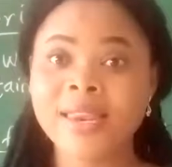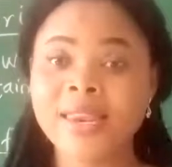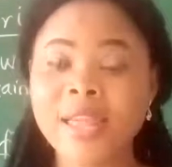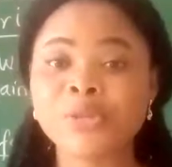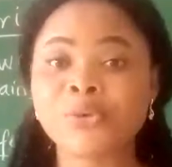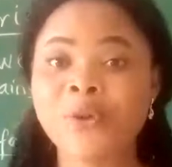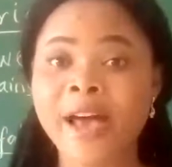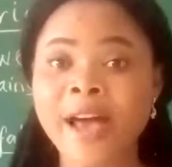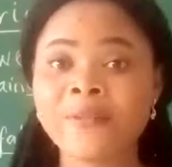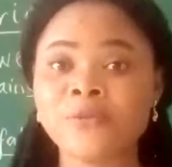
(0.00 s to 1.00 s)
needs to
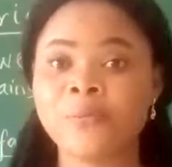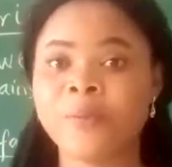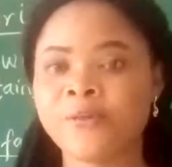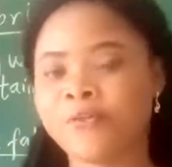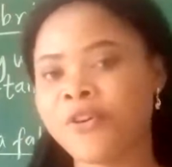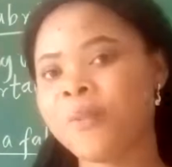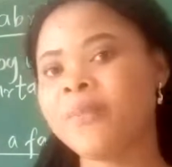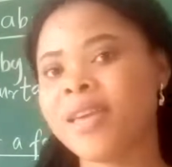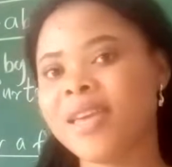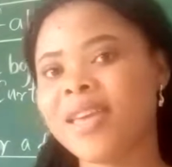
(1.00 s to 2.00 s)
have to perform
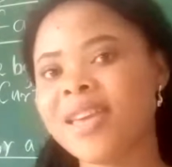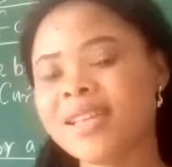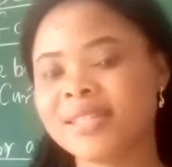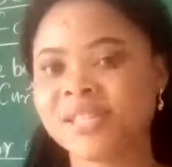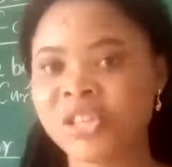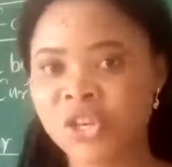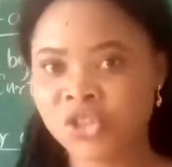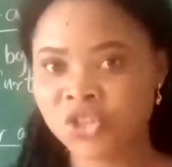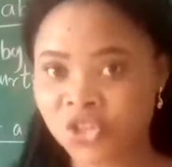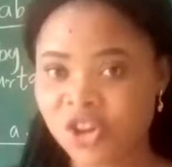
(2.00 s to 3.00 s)
its
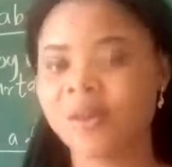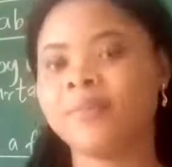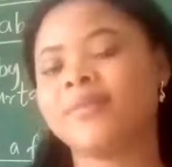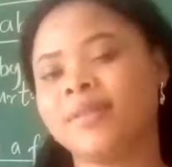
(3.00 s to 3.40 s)
job.